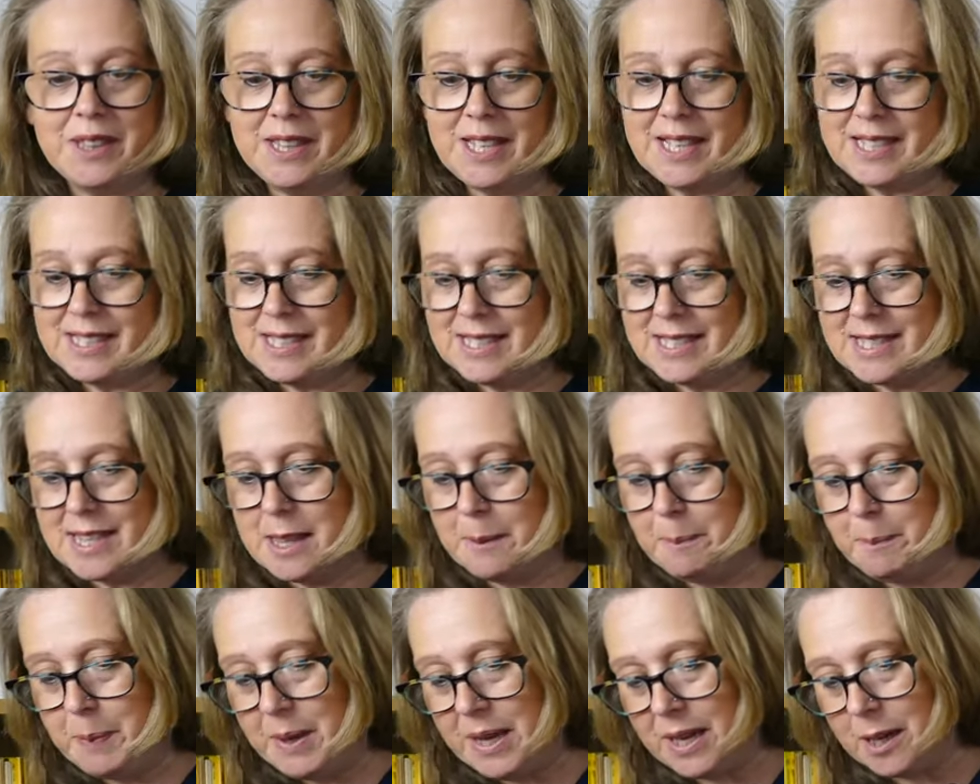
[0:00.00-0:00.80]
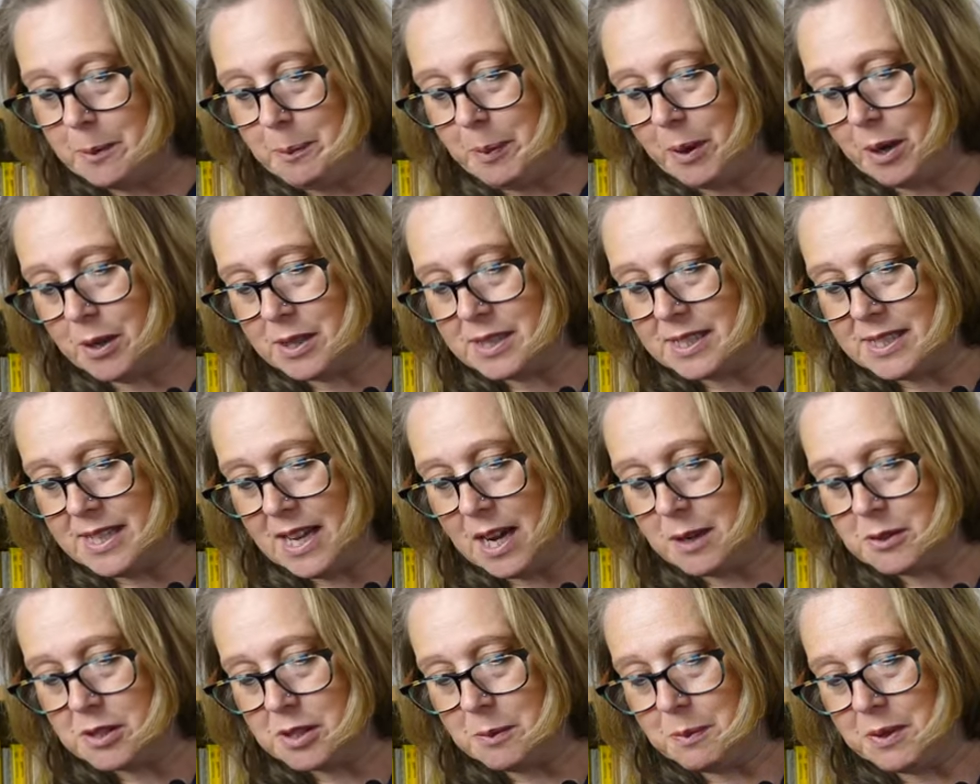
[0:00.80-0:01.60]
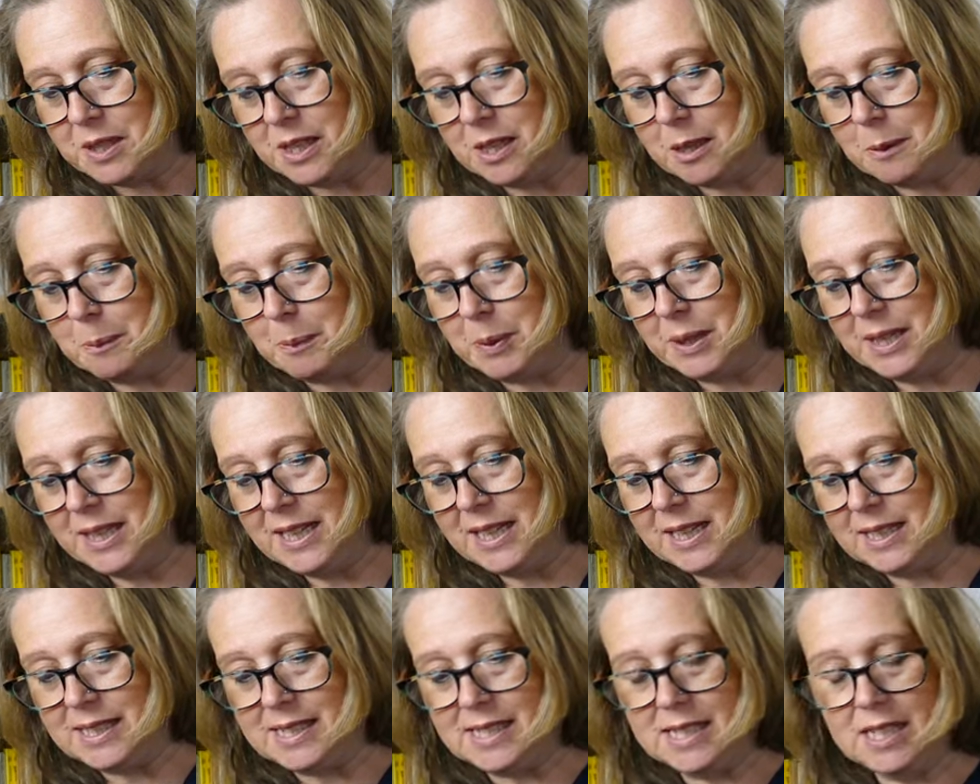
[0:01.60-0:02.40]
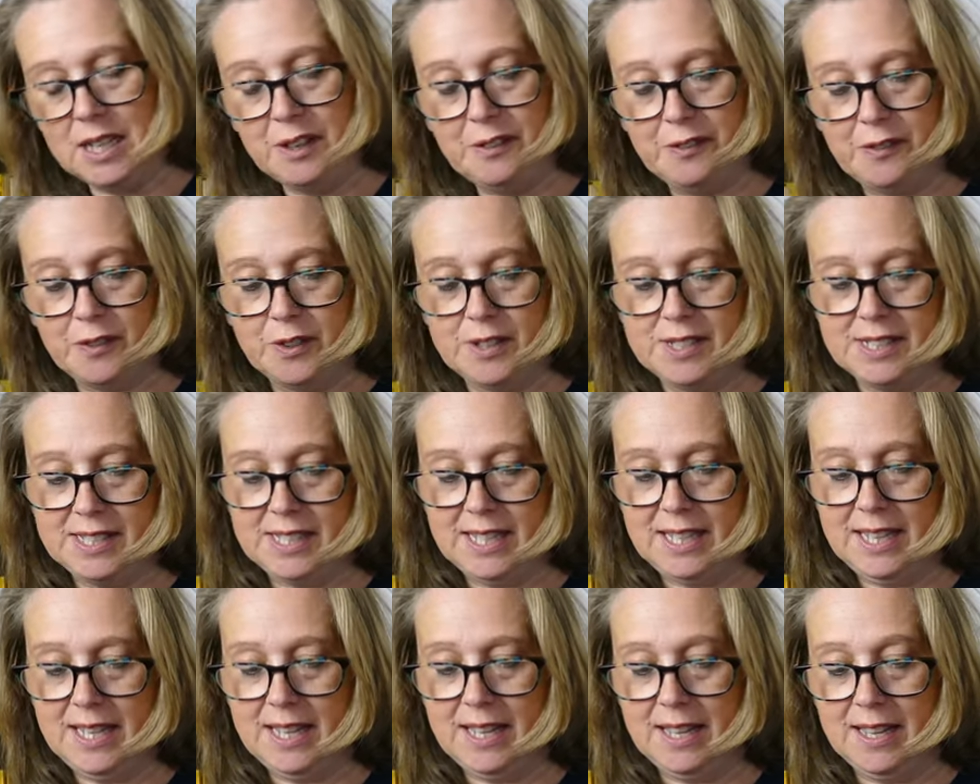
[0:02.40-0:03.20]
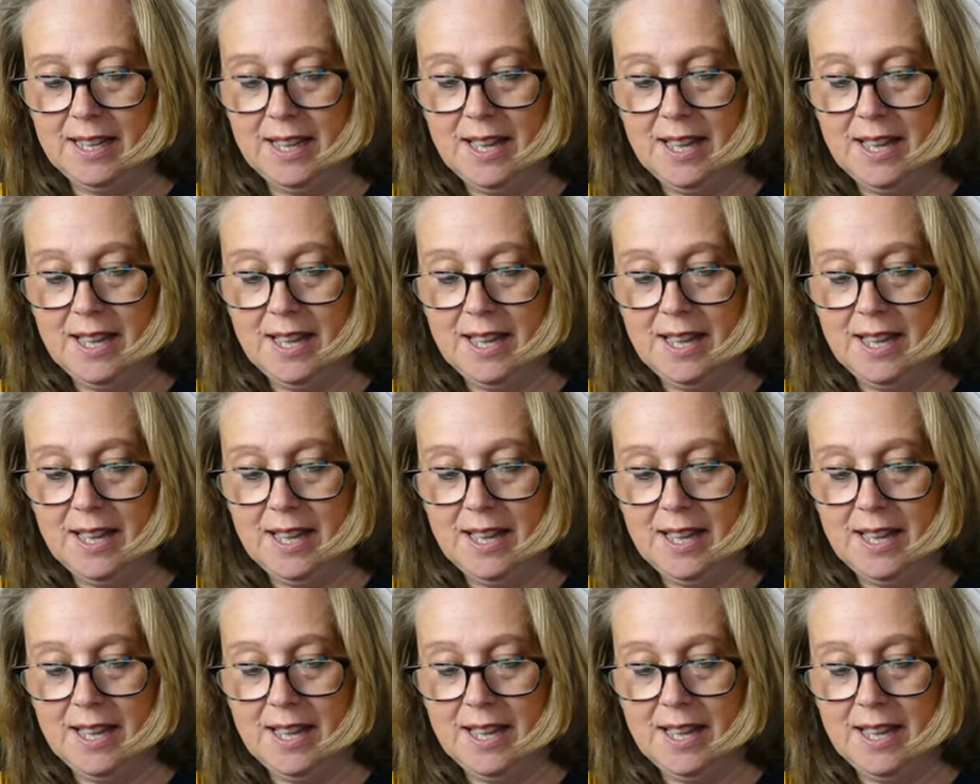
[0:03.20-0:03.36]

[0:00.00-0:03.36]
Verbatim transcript: This is the big box. Now something completely different here.